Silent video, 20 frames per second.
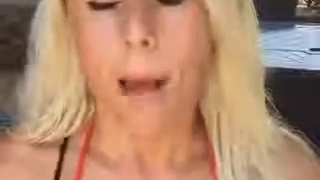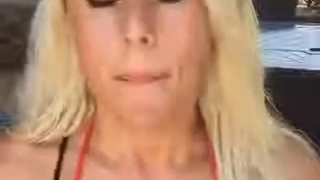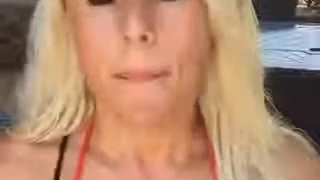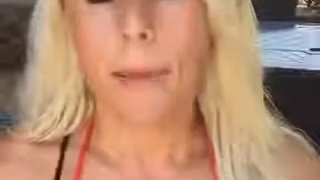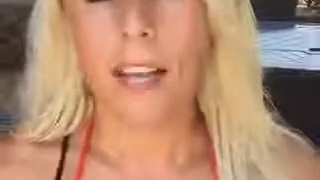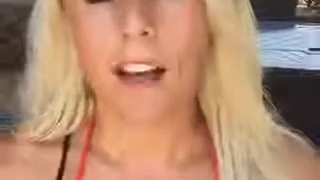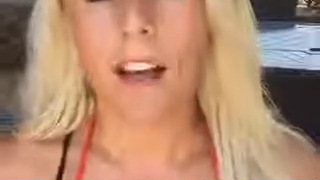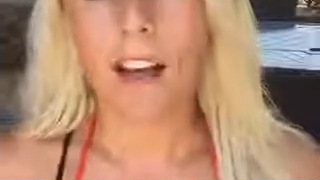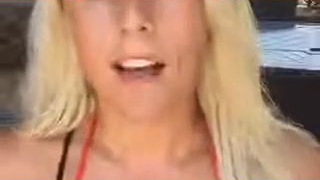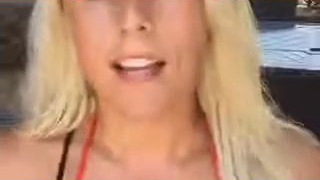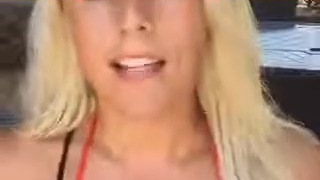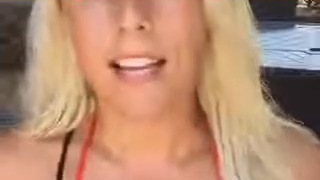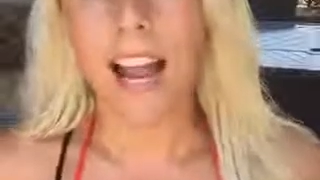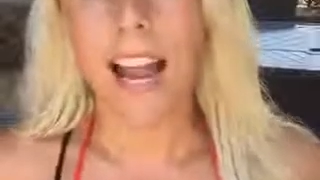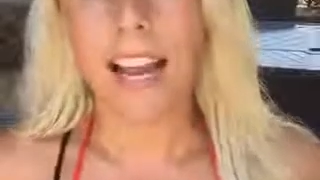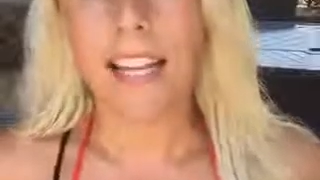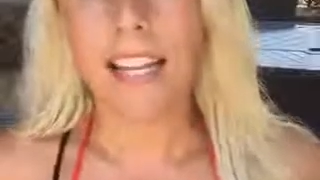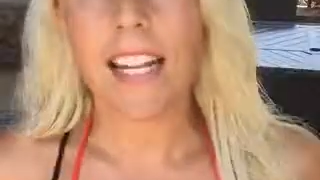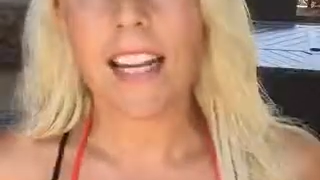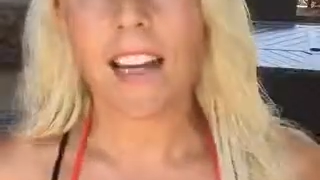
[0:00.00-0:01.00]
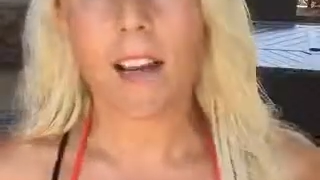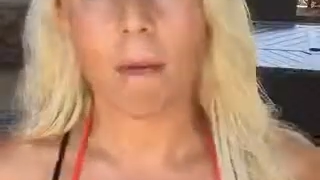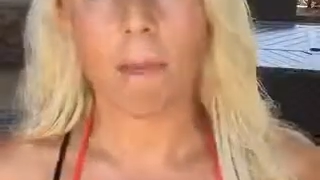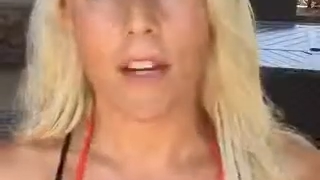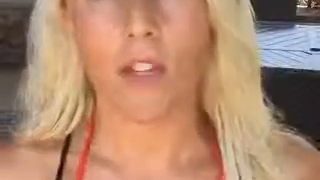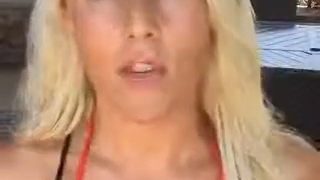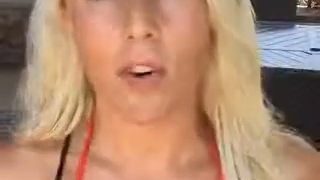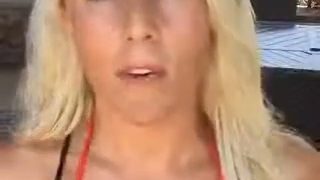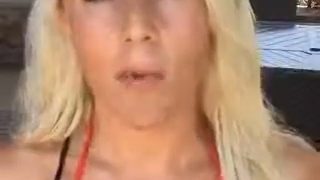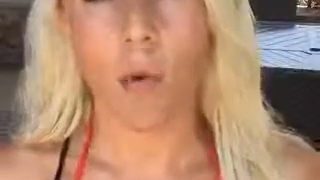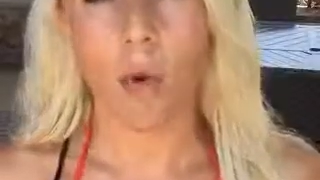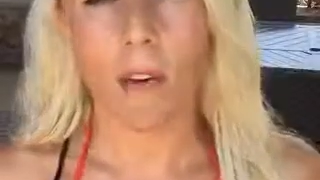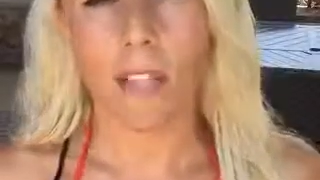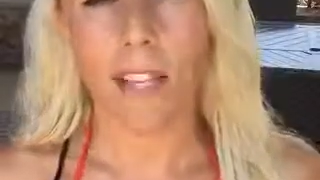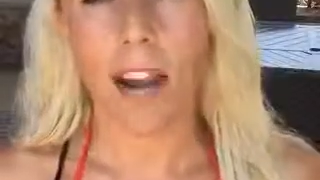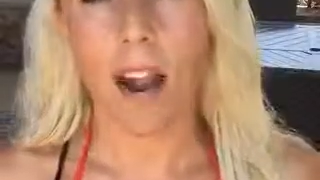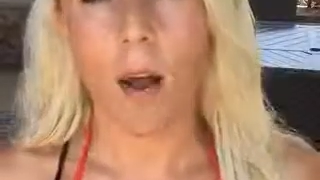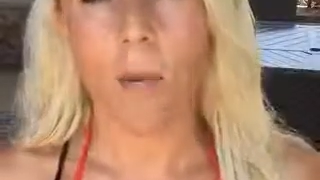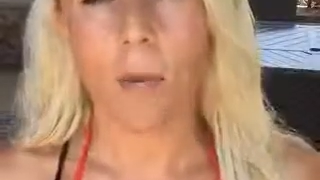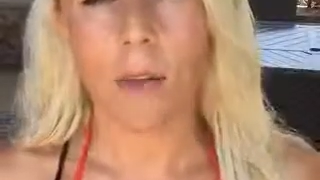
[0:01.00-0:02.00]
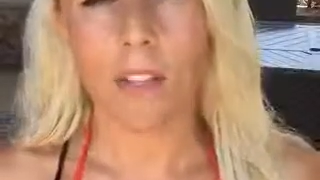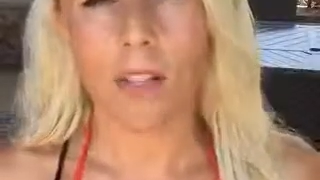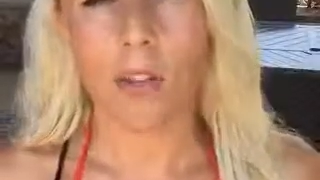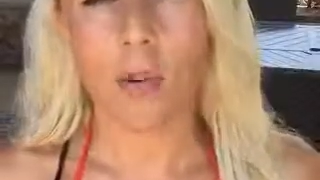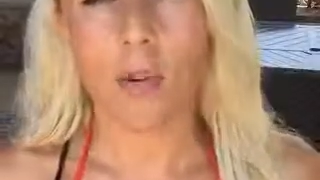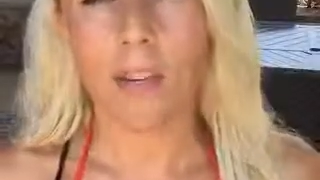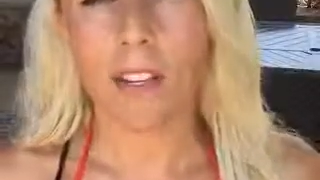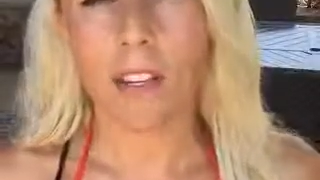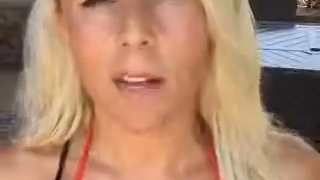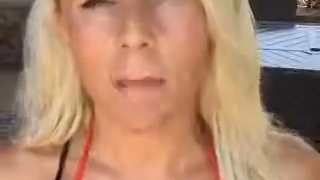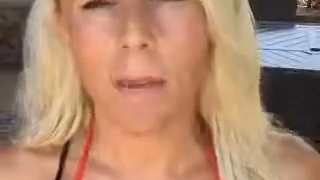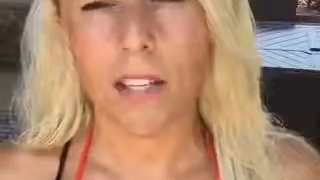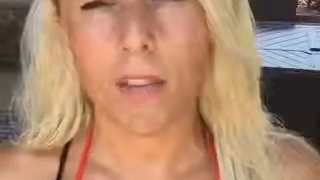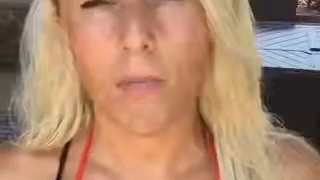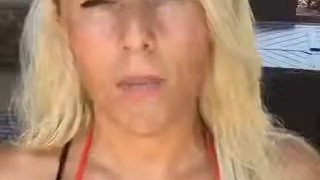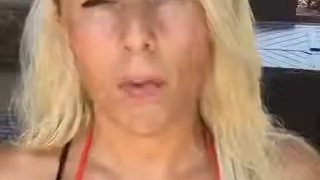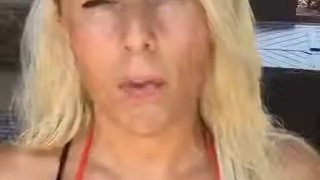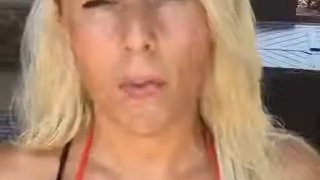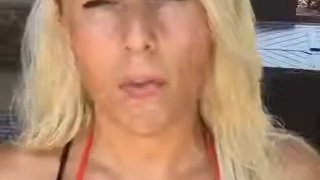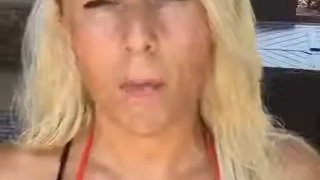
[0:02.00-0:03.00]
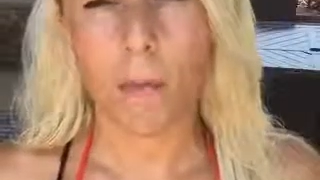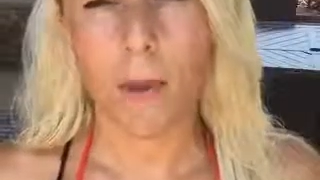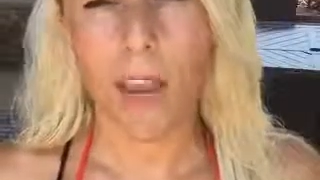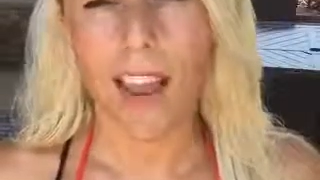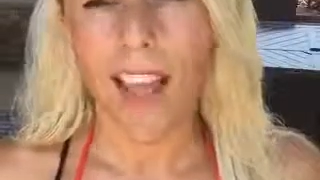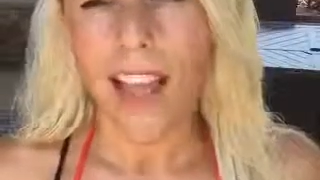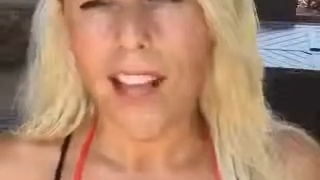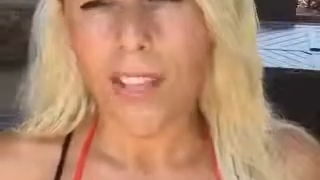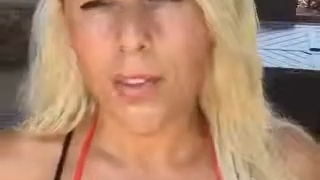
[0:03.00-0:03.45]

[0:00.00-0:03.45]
because I needed to make sure, of course, that I was choosing the best foods for me.